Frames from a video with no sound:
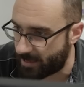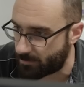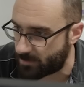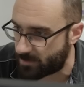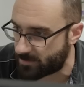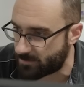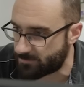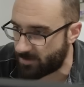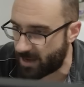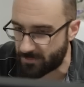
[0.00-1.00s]
I'm gonna
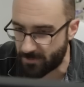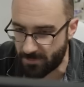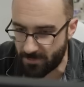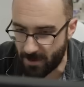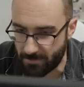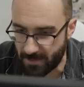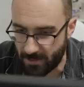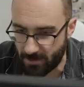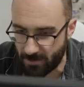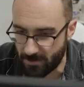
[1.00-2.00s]
find the thumb
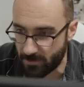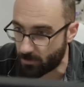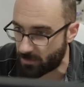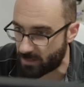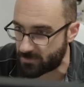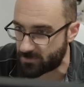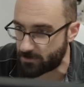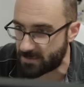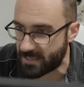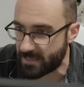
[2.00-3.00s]
here while I'm
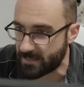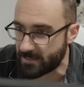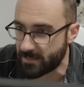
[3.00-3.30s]
zoomed in.